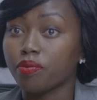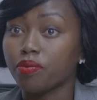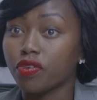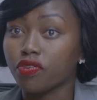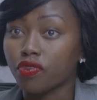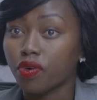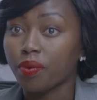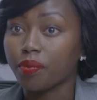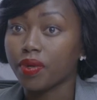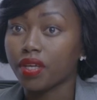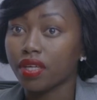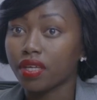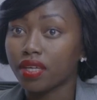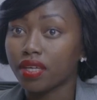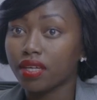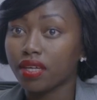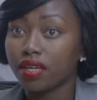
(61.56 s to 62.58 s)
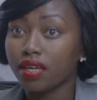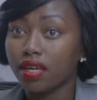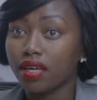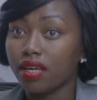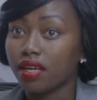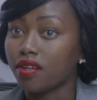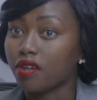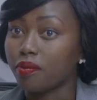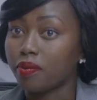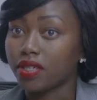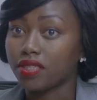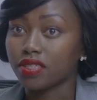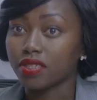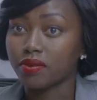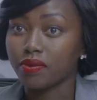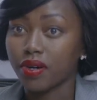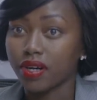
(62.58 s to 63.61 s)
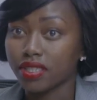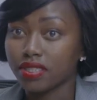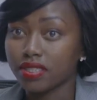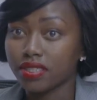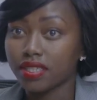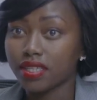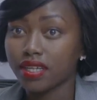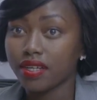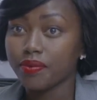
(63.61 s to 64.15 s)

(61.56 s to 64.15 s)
before me, no matter what.